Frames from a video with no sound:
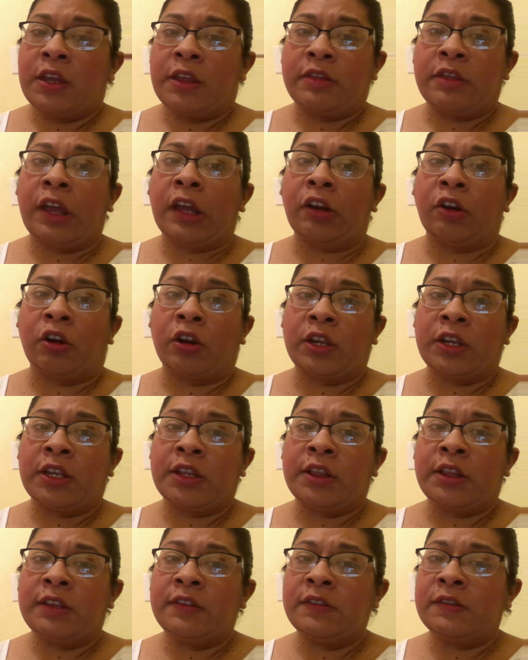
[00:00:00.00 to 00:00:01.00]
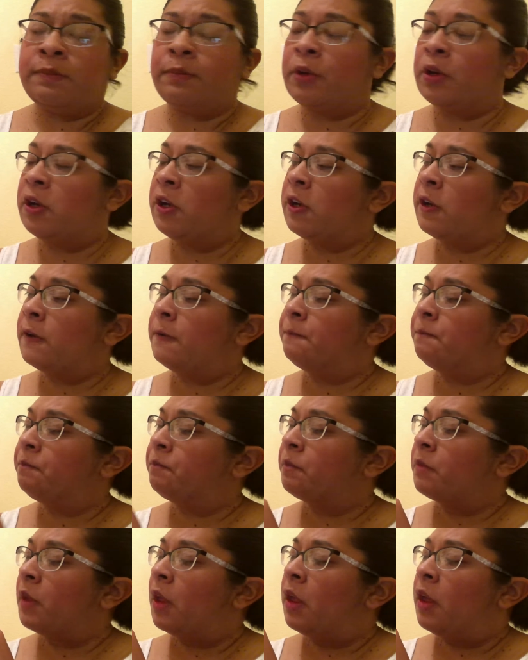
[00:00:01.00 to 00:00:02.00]
that are in this book,
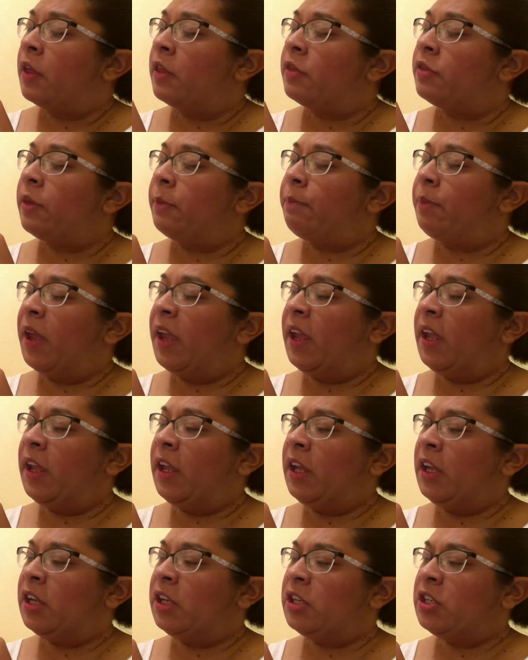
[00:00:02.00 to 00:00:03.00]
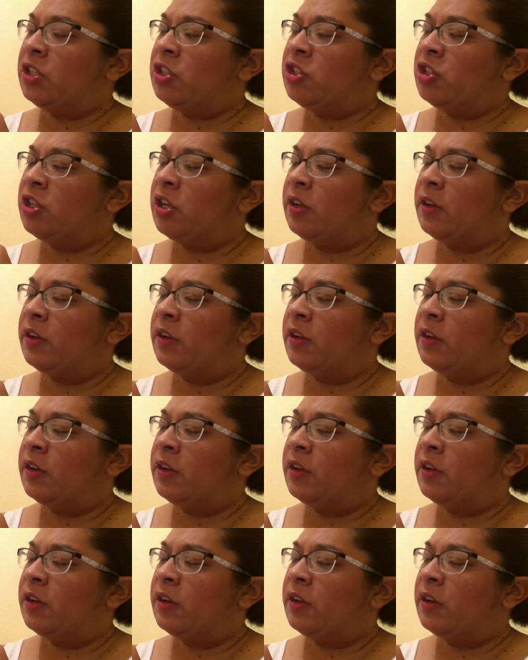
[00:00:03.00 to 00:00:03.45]
the page